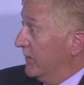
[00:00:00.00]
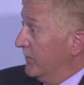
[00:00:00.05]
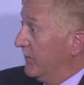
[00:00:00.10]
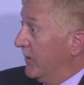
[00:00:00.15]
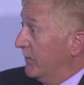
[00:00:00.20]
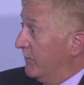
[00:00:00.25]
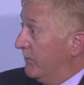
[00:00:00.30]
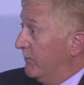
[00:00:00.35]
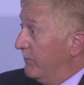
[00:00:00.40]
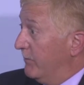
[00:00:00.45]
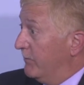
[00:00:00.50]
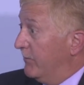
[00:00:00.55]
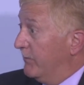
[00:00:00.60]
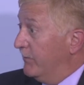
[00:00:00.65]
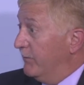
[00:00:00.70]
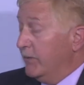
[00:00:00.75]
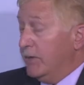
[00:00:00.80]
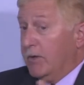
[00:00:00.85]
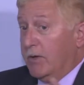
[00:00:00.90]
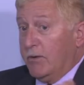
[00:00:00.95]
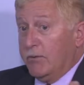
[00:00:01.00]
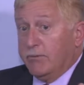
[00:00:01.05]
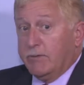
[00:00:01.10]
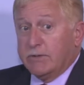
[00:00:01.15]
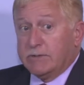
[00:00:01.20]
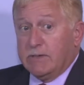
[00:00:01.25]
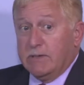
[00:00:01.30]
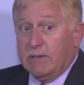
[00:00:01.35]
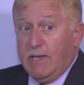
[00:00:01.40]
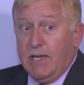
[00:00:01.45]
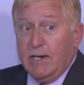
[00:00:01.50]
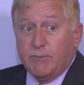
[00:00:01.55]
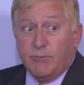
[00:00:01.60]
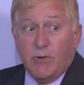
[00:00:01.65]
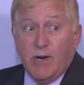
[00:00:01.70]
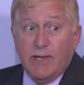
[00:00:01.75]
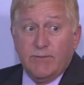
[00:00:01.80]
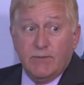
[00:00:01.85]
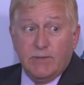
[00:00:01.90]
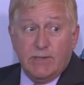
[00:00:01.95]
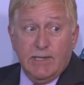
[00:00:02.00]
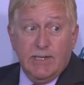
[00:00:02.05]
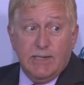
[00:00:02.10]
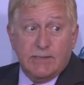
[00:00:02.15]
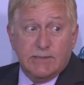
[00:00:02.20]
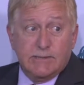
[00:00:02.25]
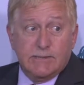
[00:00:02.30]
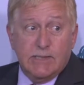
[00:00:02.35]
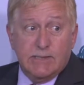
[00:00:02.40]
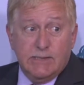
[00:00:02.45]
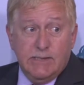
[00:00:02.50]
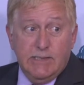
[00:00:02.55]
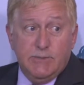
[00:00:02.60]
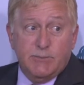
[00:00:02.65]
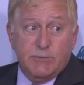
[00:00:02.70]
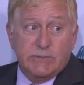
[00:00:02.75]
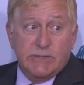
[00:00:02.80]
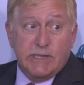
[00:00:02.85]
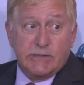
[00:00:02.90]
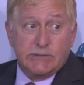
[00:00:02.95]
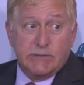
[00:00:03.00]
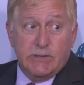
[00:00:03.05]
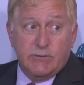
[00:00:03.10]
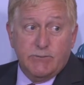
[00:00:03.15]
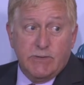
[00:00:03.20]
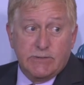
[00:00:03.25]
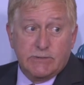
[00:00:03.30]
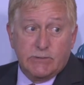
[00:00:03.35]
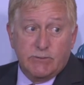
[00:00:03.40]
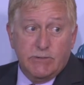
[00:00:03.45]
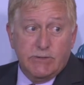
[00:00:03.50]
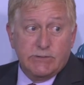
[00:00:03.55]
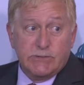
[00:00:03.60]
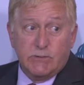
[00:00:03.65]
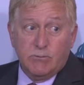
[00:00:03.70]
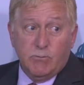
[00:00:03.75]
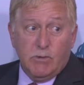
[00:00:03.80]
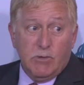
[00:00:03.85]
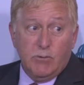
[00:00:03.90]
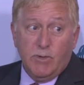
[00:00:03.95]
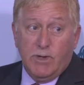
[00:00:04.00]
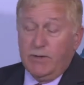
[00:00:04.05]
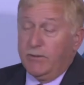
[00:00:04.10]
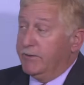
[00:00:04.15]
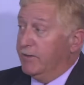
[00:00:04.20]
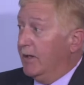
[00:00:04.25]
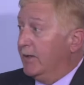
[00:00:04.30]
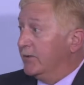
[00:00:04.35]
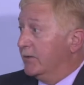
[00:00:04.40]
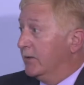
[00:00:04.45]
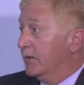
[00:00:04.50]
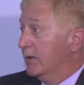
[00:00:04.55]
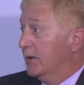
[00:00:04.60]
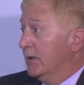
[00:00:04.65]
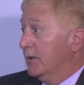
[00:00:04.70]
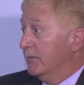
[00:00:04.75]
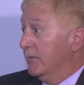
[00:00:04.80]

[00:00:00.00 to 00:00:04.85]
But there's a lot of private lands that need protection and restoration one way or another.